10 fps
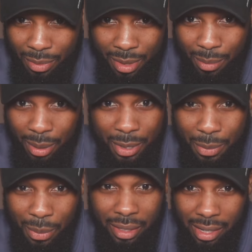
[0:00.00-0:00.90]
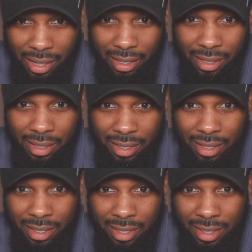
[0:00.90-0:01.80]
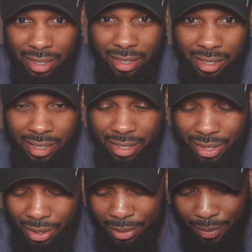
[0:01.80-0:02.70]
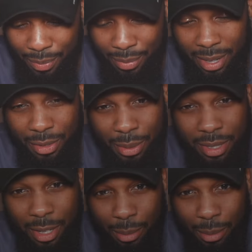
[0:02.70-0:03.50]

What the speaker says: but it's one God. So that's reason number